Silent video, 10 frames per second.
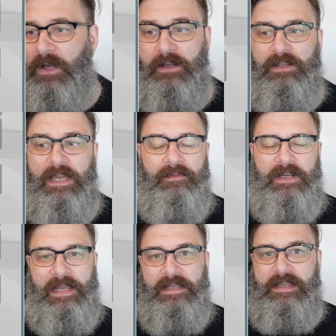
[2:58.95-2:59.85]
I only have
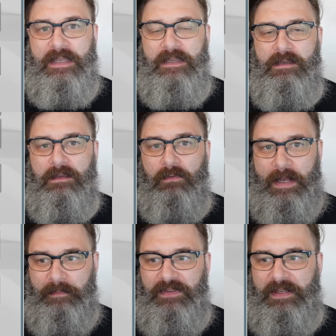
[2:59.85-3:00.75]
an 8 gig
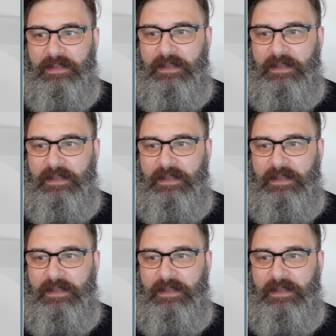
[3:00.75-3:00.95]
RAM stick in